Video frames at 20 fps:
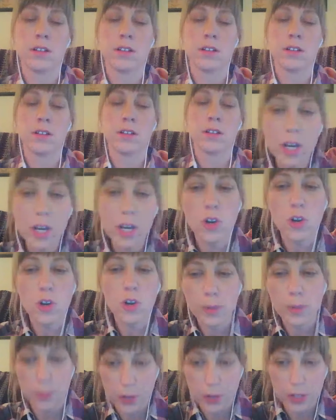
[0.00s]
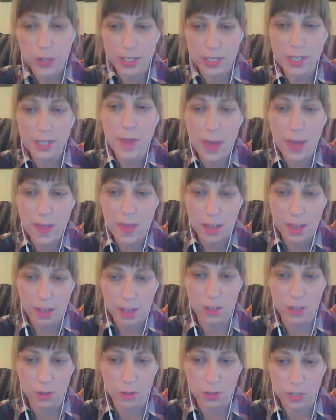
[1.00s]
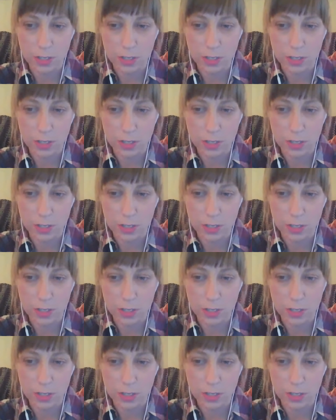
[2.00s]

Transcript: Would a normal person make that conclusion?